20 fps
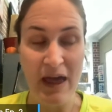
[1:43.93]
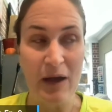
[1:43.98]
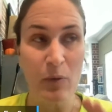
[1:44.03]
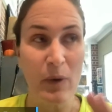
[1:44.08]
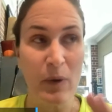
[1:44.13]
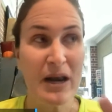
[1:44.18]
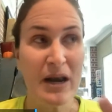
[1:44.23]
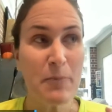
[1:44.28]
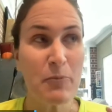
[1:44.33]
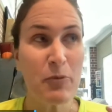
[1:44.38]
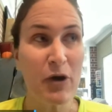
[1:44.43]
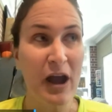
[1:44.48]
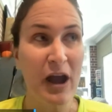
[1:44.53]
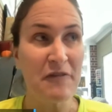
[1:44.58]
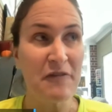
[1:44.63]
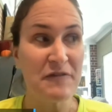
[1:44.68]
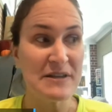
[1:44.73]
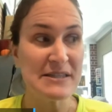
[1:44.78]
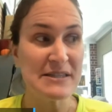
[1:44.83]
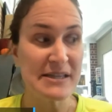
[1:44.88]
I want to
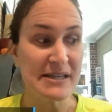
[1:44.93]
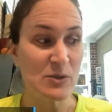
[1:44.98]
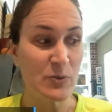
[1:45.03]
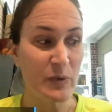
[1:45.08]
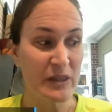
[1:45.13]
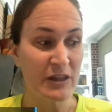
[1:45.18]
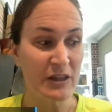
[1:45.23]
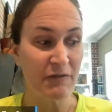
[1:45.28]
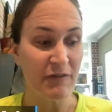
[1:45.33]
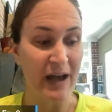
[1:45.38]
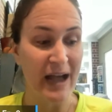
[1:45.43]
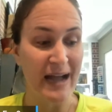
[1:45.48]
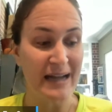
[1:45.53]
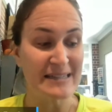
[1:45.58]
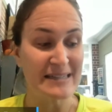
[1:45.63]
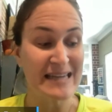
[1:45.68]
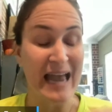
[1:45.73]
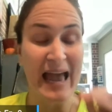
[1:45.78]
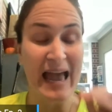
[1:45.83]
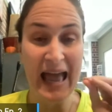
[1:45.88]
preface this with the
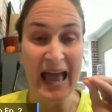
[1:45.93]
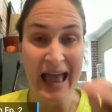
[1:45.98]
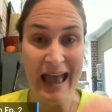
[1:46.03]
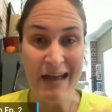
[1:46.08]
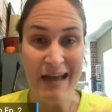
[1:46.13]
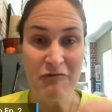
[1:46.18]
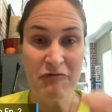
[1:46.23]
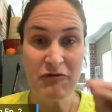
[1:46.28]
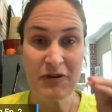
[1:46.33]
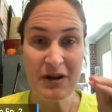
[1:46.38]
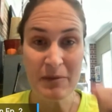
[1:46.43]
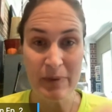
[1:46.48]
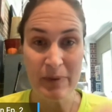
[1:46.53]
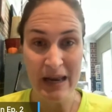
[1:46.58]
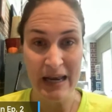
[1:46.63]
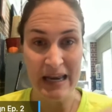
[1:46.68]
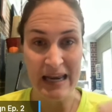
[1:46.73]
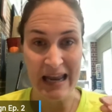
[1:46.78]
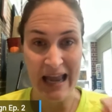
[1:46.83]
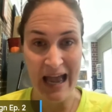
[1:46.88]
fact
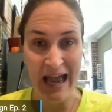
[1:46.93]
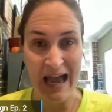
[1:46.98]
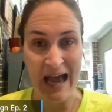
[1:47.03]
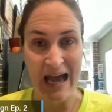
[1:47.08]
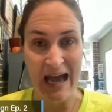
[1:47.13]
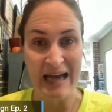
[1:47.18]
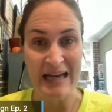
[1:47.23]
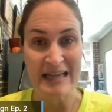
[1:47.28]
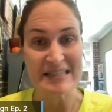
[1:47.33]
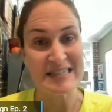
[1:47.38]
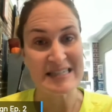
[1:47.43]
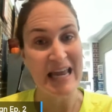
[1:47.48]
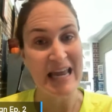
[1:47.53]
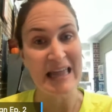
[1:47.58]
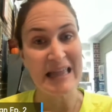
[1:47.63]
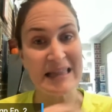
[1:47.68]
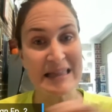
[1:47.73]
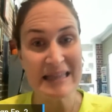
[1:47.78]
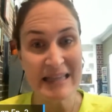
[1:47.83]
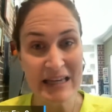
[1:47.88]
everybody has
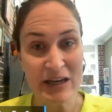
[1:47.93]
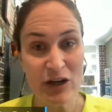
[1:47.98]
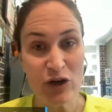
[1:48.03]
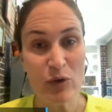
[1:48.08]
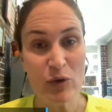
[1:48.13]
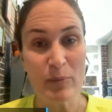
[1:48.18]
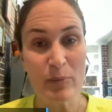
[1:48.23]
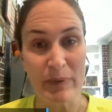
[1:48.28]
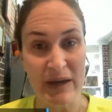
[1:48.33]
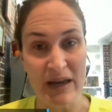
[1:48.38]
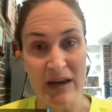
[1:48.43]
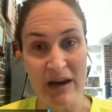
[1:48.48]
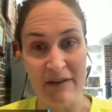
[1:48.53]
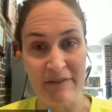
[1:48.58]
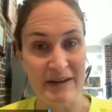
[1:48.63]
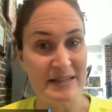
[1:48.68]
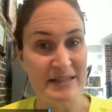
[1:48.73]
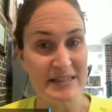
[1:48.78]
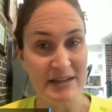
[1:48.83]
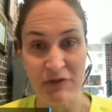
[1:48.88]
a little bit of
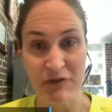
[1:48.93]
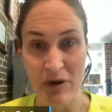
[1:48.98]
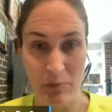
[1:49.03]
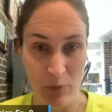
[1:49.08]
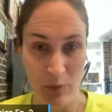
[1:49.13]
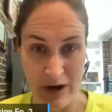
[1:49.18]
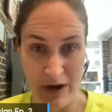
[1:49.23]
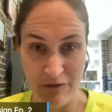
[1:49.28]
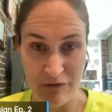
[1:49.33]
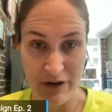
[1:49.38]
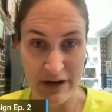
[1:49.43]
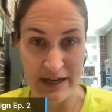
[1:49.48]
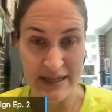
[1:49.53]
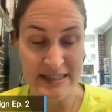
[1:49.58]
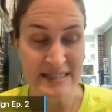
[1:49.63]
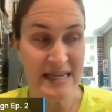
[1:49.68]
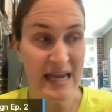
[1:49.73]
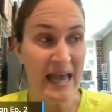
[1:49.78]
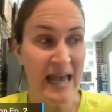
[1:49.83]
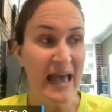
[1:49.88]
a different
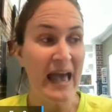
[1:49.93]
preference.